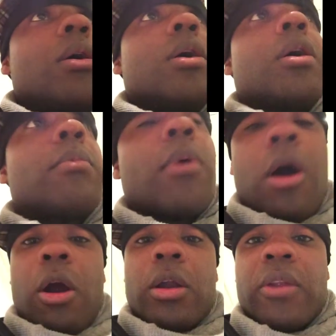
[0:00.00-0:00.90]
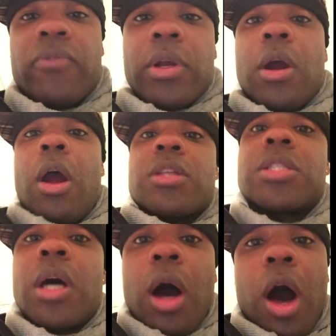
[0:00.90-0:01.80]
um, art in
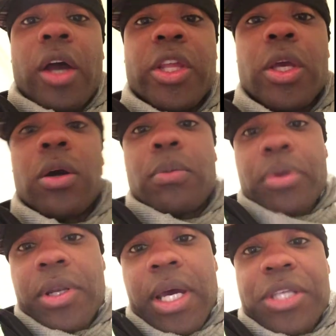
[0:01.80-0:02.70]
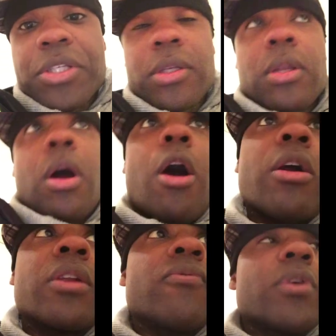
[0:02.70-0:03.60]
regards to audio production,
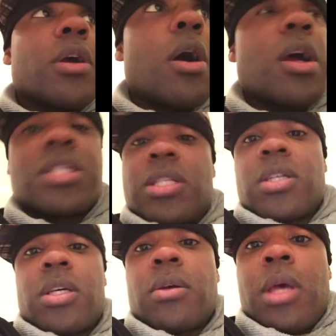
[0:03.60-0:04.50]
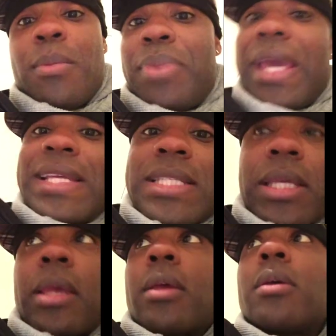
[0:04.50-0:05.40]
art in regards to
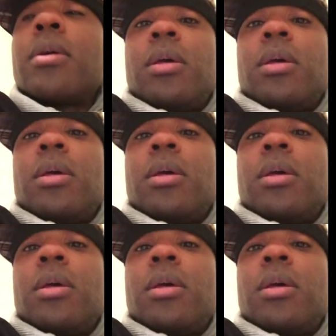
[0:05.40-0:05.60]
painting.